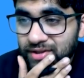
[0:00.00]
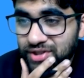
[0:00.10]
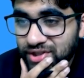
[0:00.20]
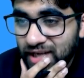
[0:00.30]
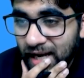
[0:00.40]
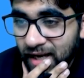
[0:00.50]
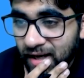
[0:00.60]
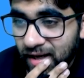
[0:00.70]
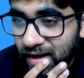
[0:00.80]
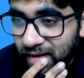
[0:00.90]
check.
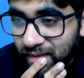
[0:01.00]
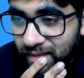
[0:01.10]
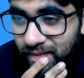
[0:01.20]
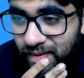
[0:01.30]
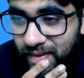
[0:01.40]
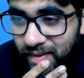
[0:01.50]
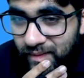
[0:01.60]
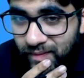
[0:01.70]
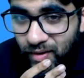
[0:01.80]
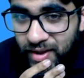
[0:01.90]

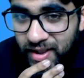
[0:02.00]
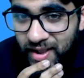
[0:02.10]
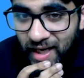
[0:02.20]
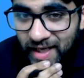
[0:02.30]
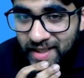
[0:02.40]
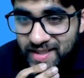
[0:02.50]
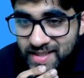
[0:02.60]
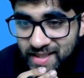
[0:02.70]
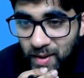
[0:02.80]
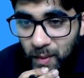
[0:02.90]
49 is
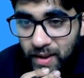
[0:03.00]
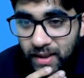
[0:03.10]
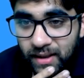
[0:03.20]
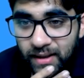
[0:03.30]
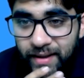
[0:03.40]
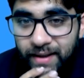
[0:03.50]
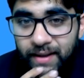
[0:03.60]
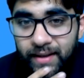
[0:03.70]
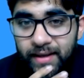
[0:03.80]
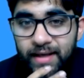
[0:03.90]
C only.
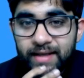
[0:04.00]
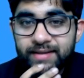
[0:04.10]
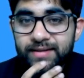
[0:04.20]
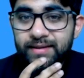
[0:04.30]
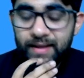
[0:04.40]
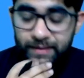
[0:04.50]
Yes.